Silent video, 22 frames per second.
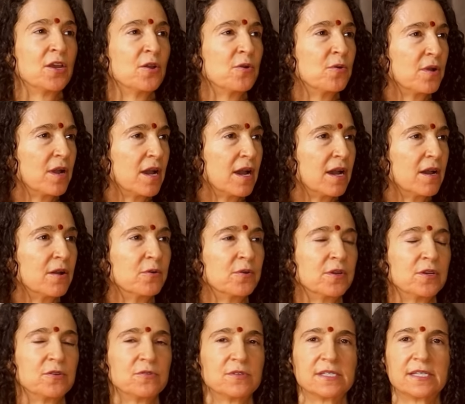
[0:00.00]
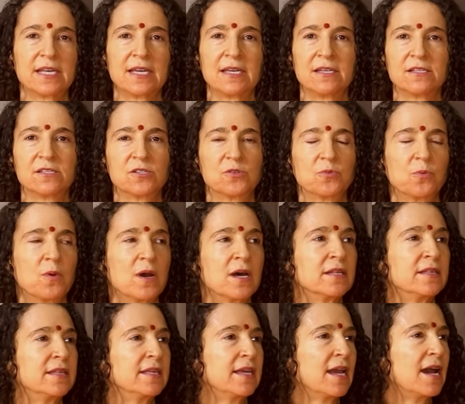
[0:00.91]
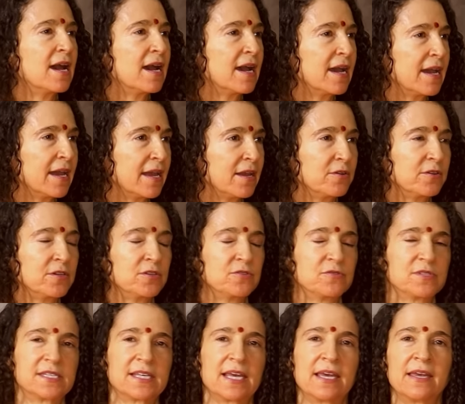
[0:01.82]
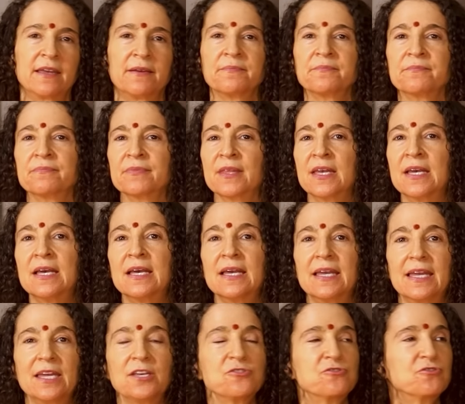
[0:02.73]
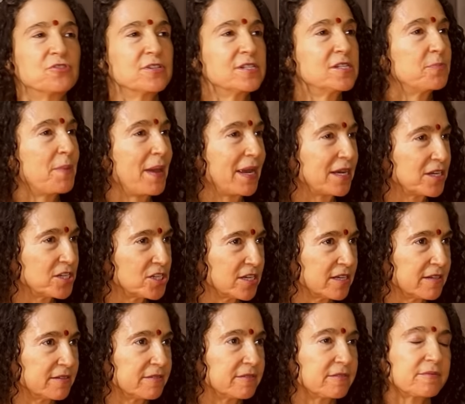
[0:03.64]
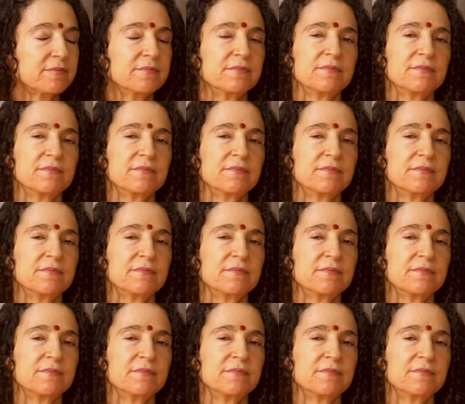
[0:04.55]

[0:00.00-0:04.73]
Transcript: Yoga, or you say Swadhyay, or you say introspection,